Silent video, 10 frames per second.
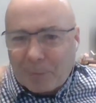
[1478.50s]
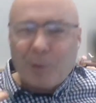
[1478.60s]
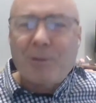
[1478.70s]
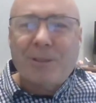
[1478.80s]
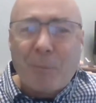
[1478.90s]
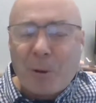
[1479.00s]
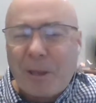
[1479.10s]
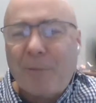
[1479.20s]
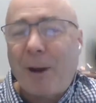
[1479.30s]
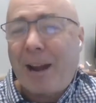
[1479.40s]
you're in somewhere in
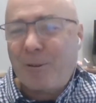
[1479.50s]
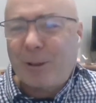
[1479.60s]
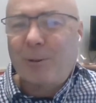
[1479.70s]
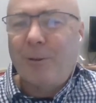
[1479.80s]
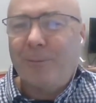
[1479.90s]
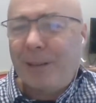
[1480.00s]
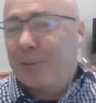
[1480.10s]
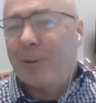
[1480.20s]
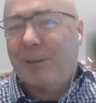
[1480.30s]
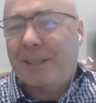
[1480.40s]
that range. Let's call it
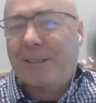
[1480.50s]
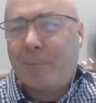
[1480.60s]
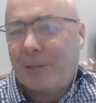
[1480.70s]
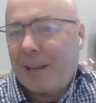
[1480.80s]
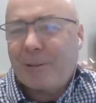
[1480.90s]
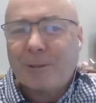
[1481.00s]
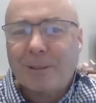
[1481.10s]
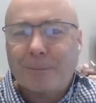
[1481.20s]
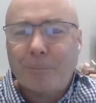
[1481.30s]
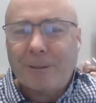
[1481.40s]
60%, just
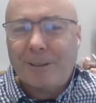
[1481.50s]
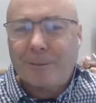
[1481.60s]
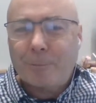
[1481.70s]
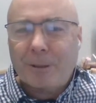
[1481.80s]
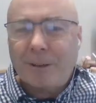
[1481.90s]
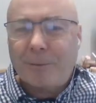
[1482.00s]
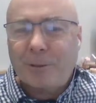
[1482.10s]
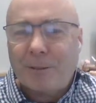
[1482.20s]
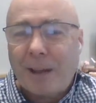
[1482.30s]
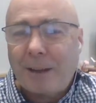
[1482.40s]
to split the
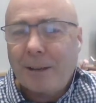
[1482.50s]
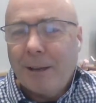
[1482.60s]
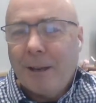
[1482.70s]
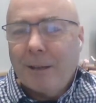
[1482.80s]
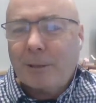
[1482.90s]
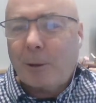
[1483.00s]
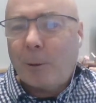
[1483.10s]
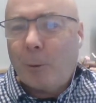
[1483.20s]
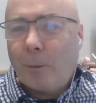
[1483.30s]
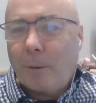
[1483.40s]
difference on that.
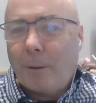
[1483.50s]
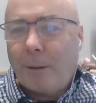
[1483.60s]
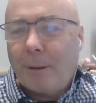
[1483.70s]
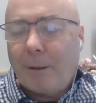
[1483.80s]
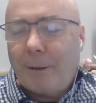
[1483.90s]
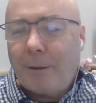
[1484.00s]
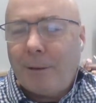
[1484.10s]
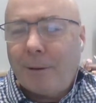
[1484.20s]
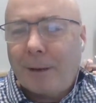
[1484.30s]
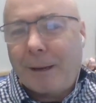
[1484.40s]
So
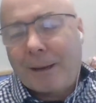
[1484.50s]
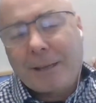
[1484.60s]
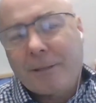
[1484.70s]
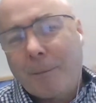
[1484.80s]
I guess